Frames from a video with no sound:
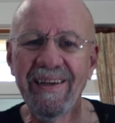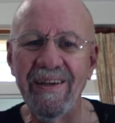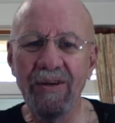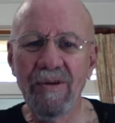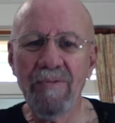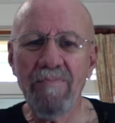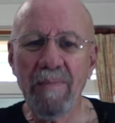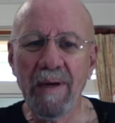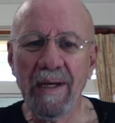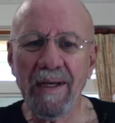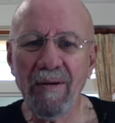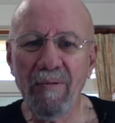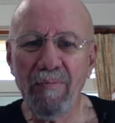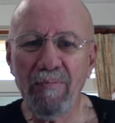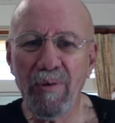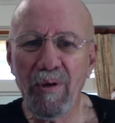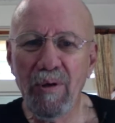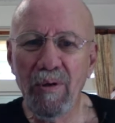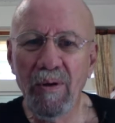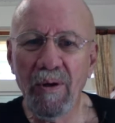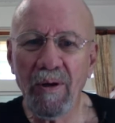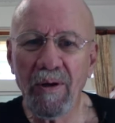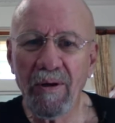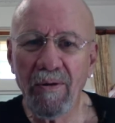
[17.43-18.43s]
my
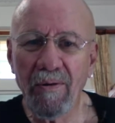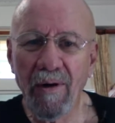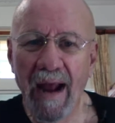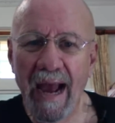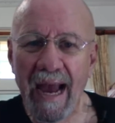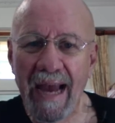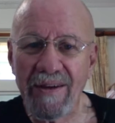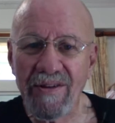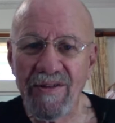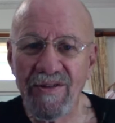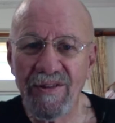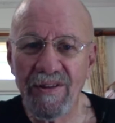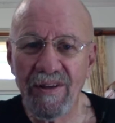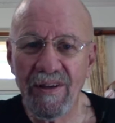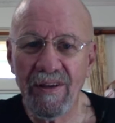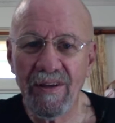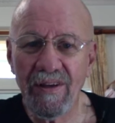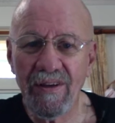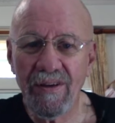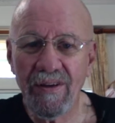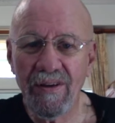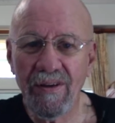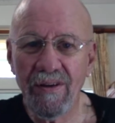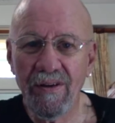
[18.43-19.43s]
computer crashed.
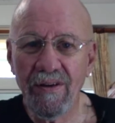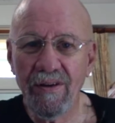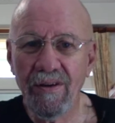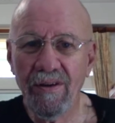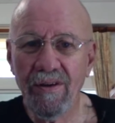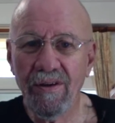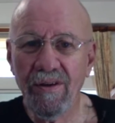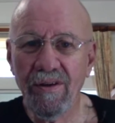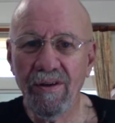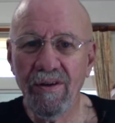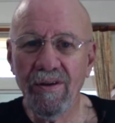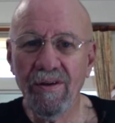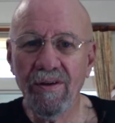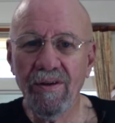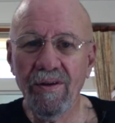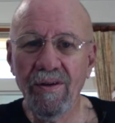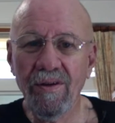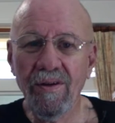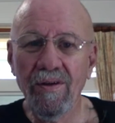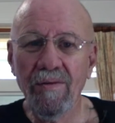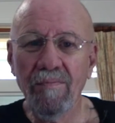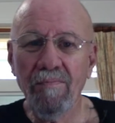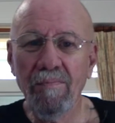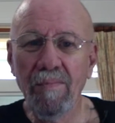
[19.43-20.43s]

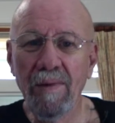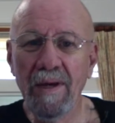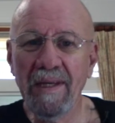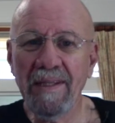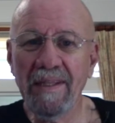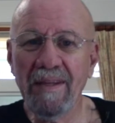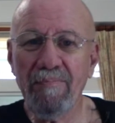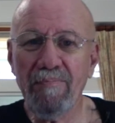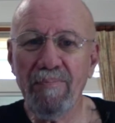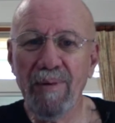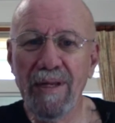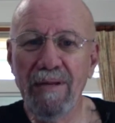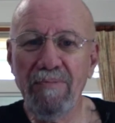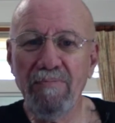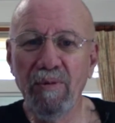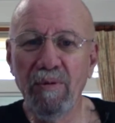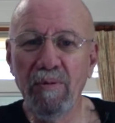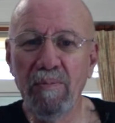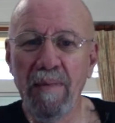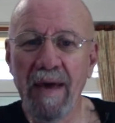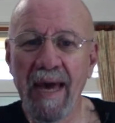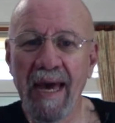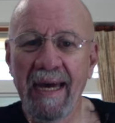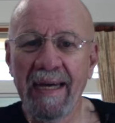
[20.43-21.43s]
My dependable
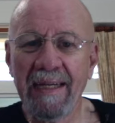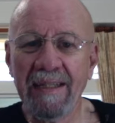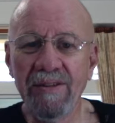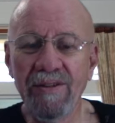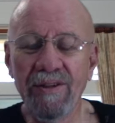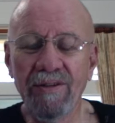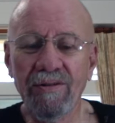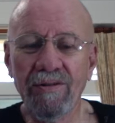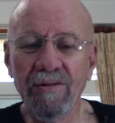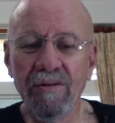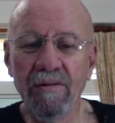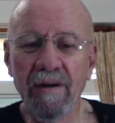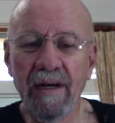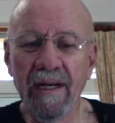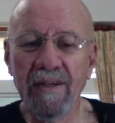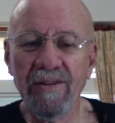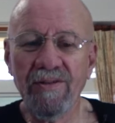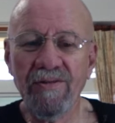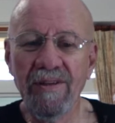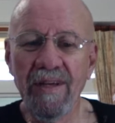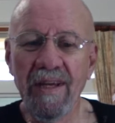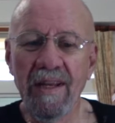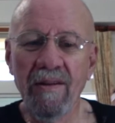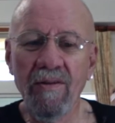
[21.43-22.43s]
Mac just
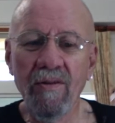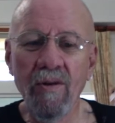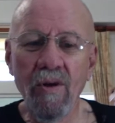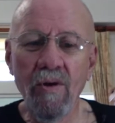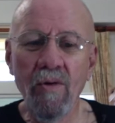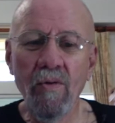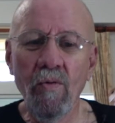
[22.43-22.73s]
crashed, and